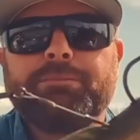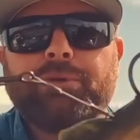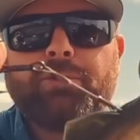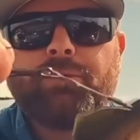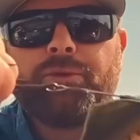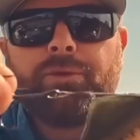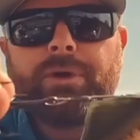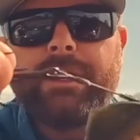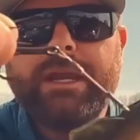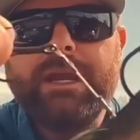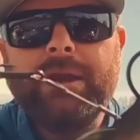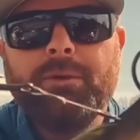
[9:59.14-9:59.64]

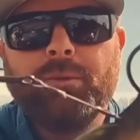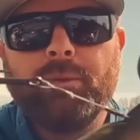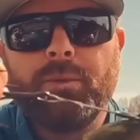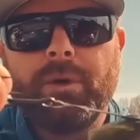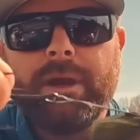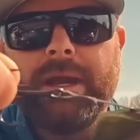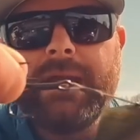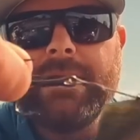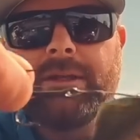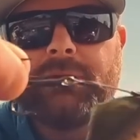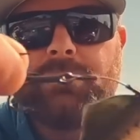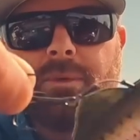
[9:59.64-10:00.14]

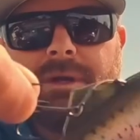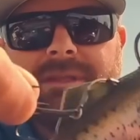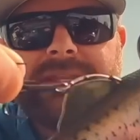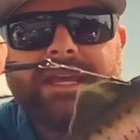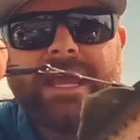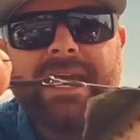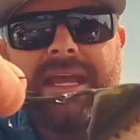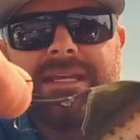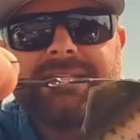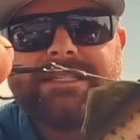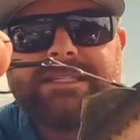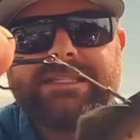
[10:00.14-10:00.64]
pre-rigged with
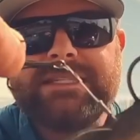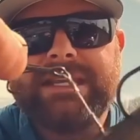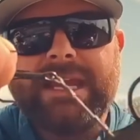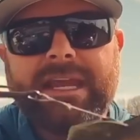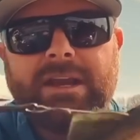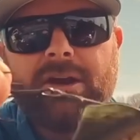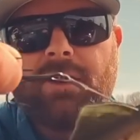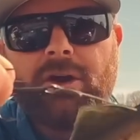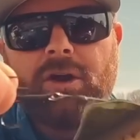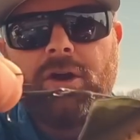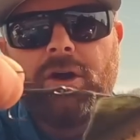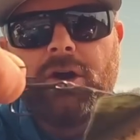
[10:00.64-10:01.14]
a
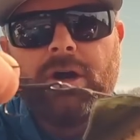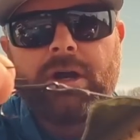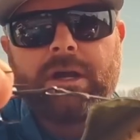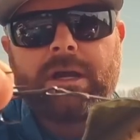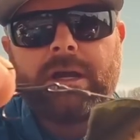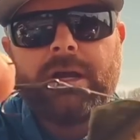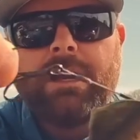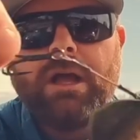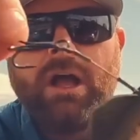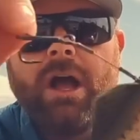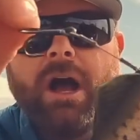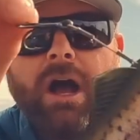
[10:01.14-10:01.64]
stinger
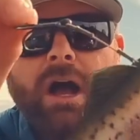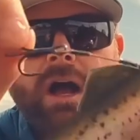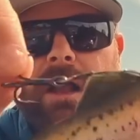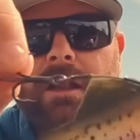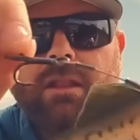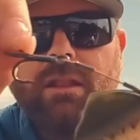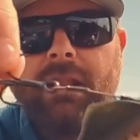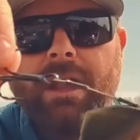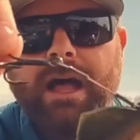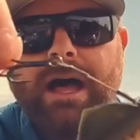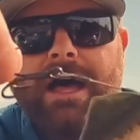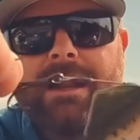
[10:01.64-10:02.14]
hook. A
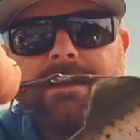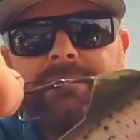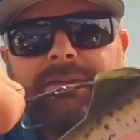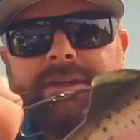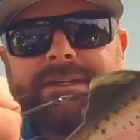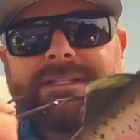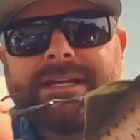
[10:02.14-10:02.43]
lot of the